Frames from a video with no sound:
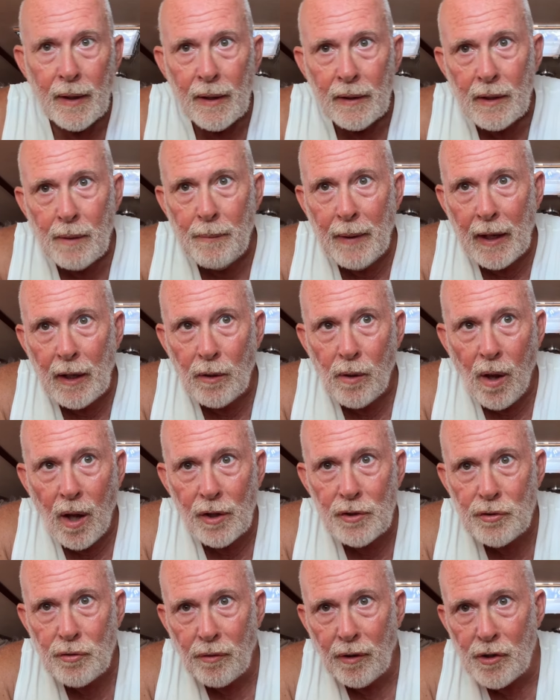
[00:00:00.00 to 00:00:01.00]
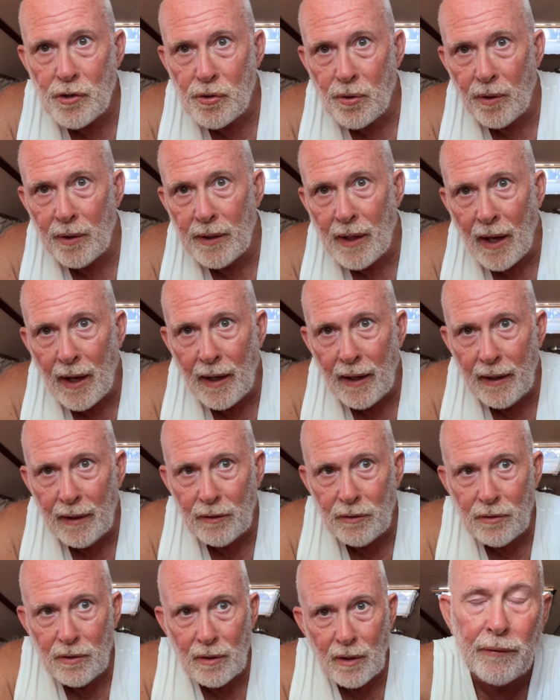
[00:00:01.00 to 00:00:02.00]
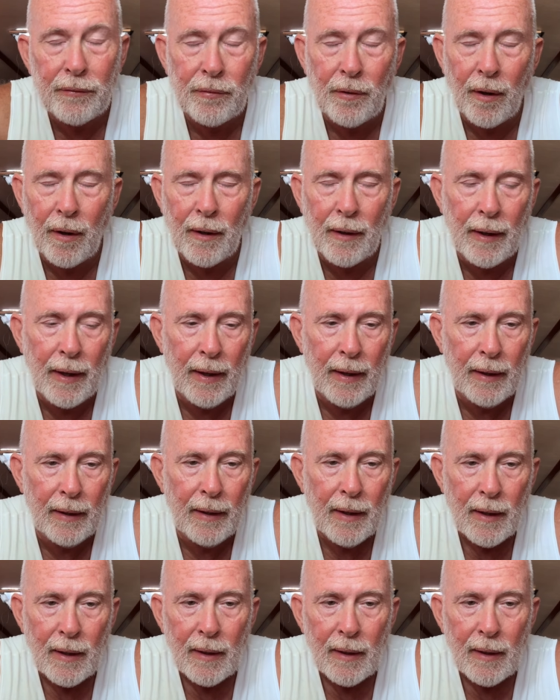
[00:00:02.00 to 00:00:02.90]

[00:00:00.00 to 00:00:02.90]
to make a long story short, I saw a